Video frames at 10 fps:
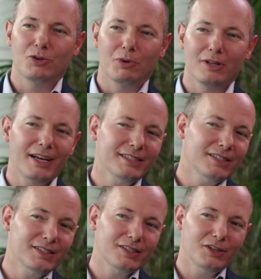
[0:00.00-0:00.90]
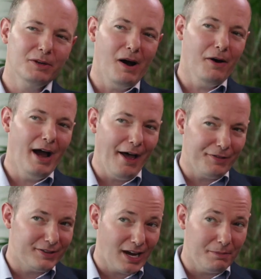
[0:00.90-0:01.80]
So we're less concerned about at
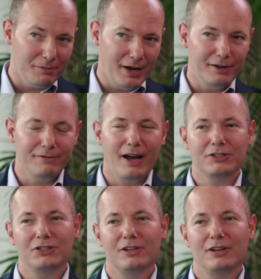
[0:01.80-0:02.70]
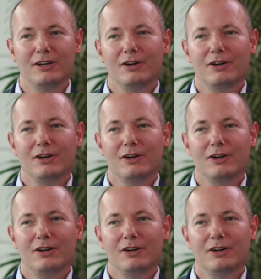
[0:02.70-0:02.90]
the time of manufacture.